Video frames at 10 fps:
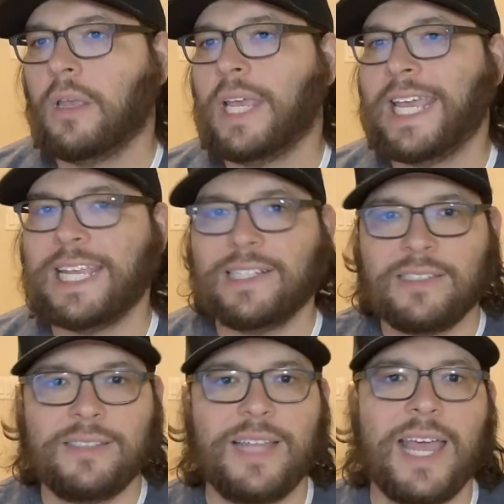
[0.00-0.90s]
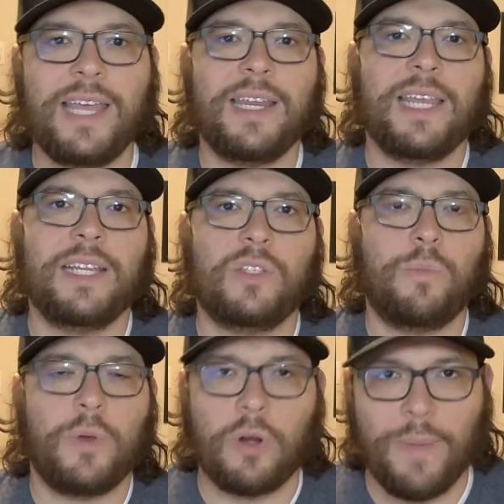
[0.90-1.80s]
Instead, it's
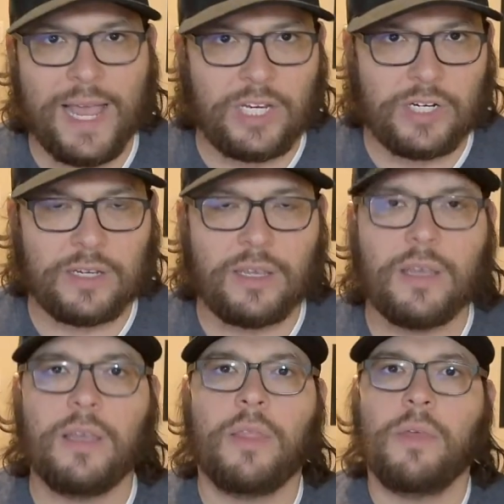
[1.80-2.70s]
pure magic. The